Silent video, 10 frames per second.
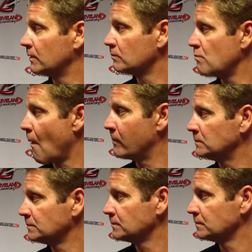When you guys are
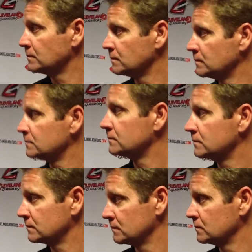turning the ball
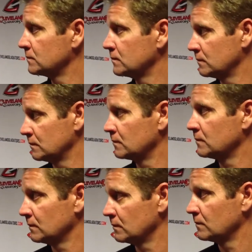over, you, you tend to
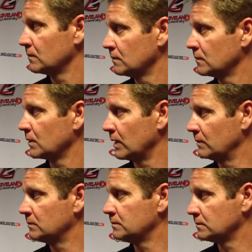lose, and when you're
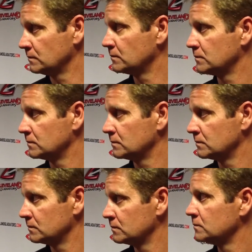hanging on to it,
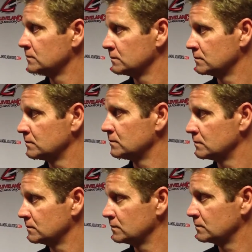you don't. Could
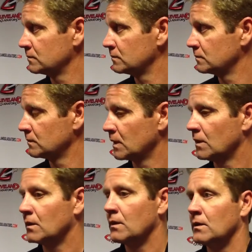you just touch on?
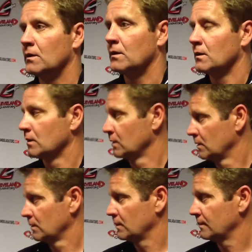I mean, that just
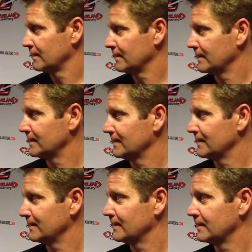it's been it's
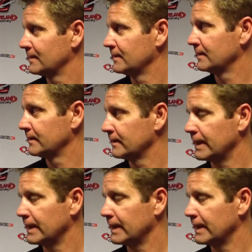been a theme from.